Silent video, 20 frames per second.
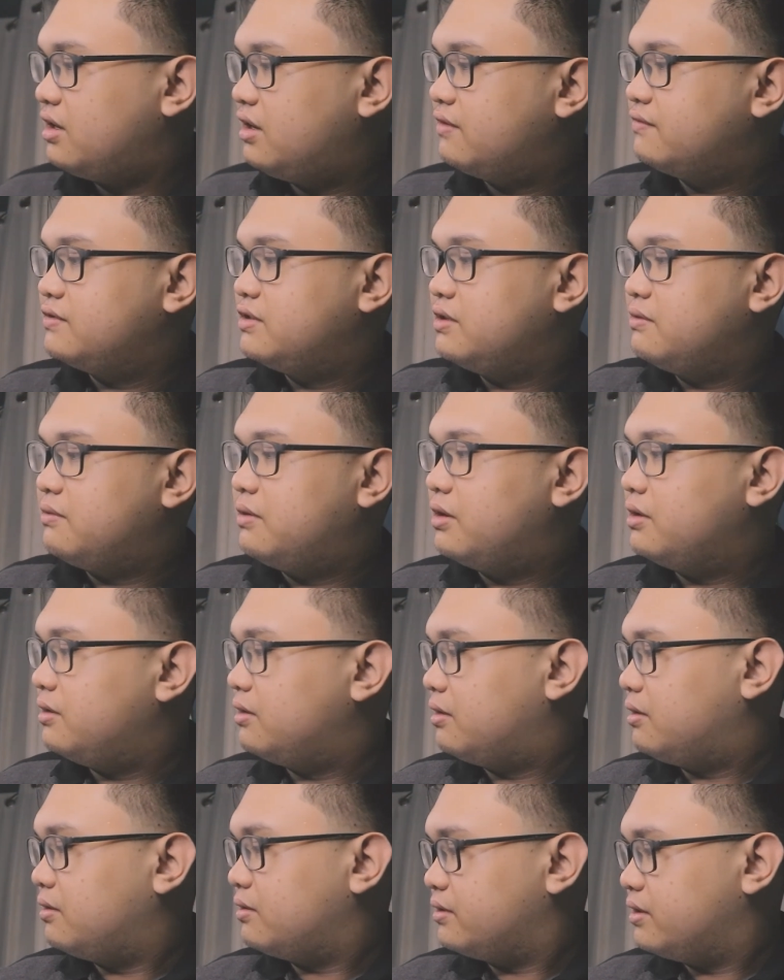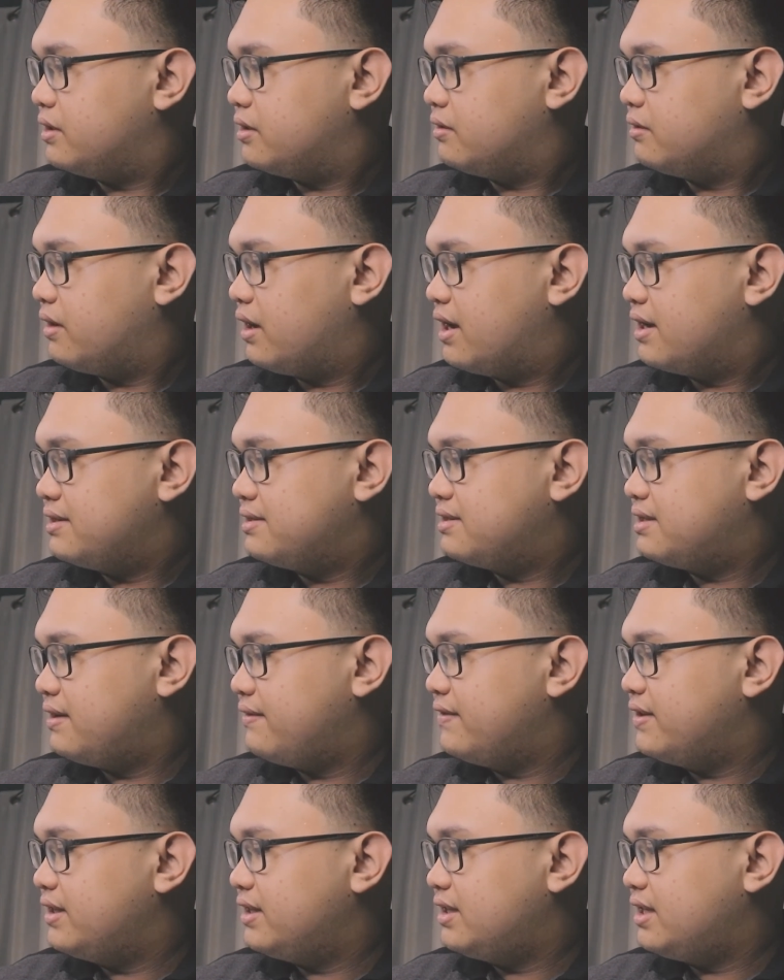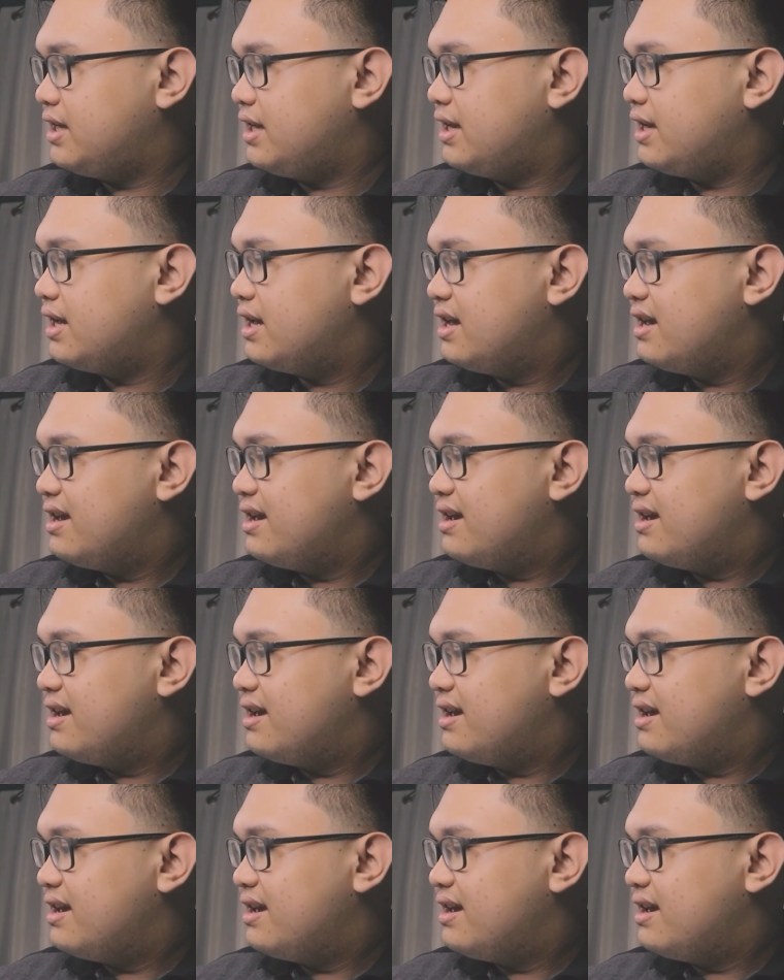of the OneOdio A70.